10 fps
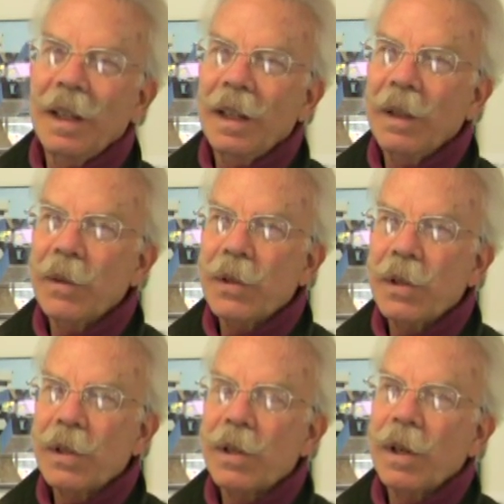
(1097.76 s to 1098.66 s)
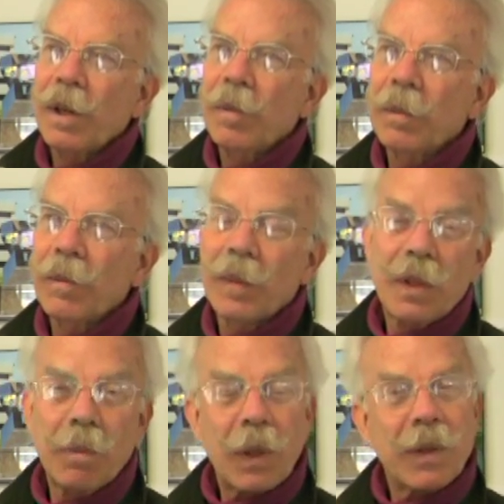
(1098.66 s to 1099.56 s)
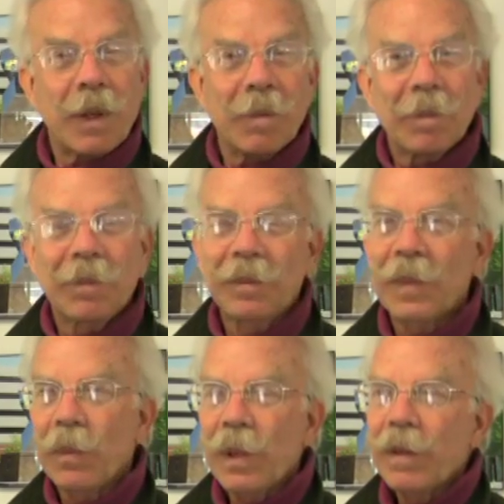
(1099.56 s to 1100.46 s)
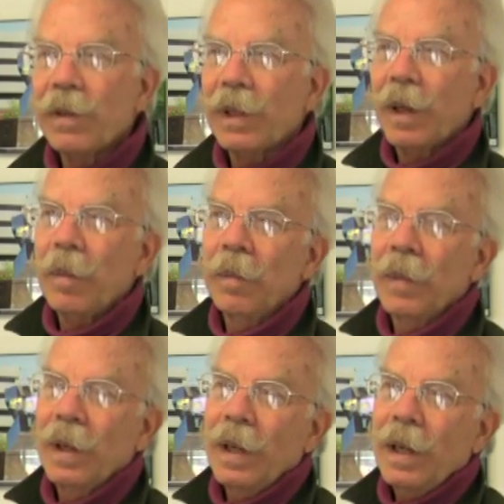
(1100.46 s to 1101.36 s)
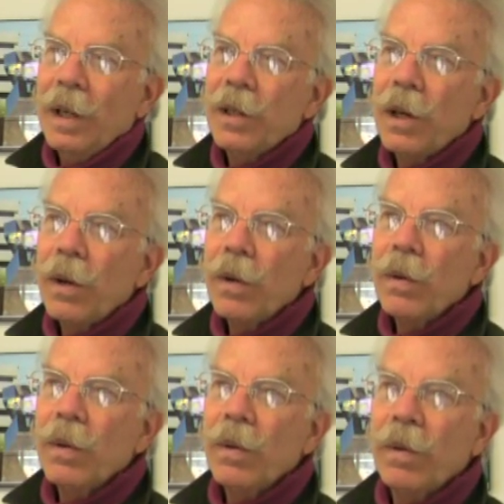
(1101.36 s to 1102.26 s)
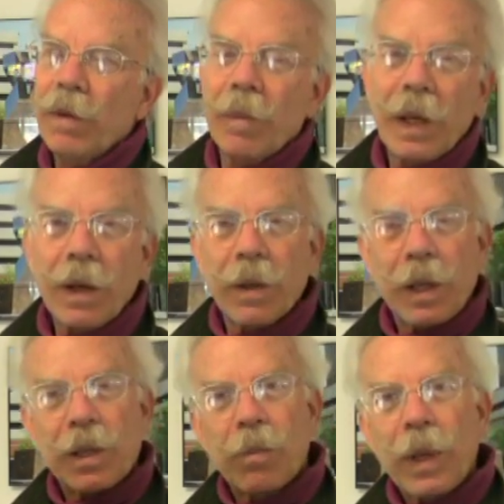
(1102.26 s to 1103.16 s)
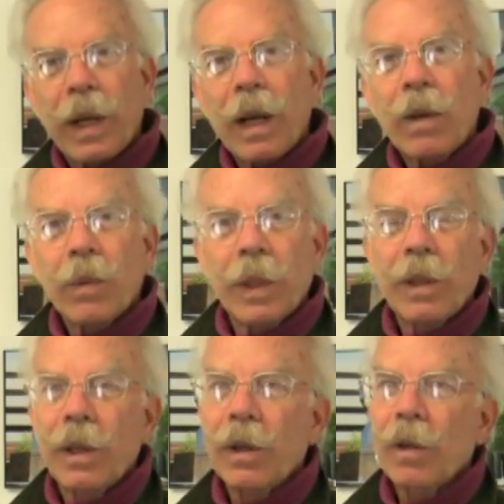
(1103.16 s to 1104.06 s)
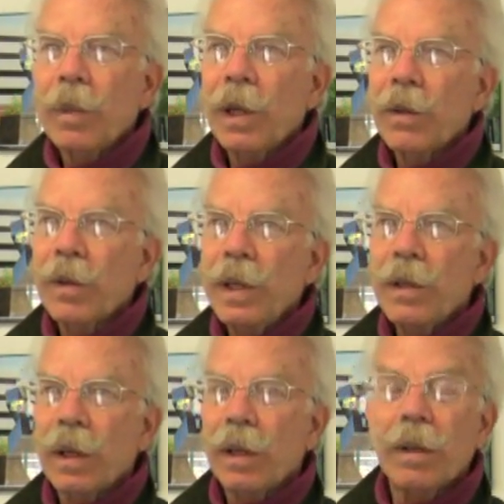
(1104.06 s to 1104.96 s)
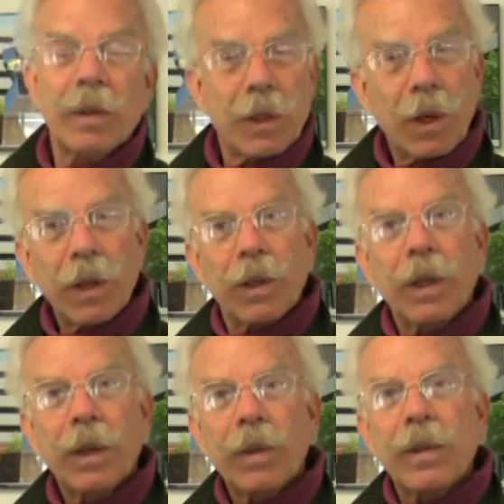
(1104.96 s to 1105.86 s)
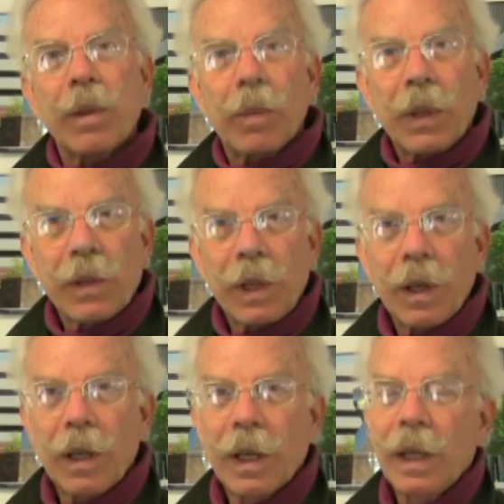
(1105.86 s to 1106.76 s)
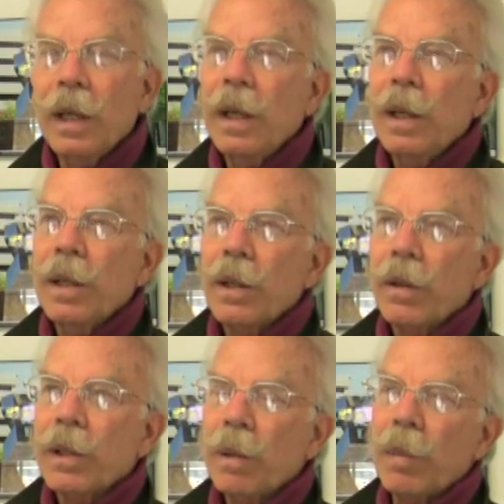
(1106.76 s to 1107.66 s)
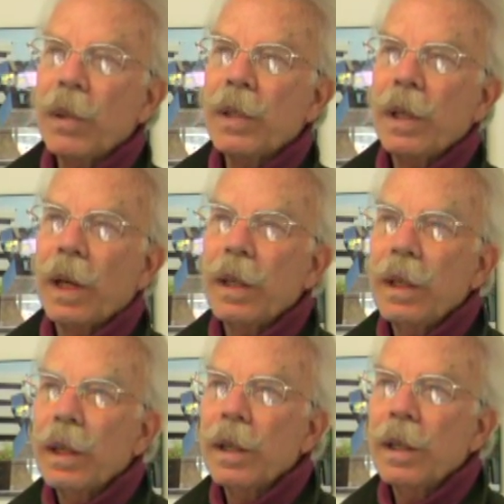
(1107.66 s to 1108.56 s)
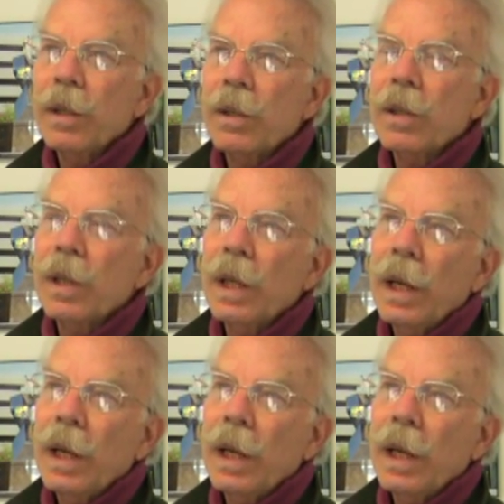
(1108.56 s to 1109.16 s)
it was just a symposium, wonderful time. So from there, they spread out, went to their home countries, and started their own symposia. So the symposia idea is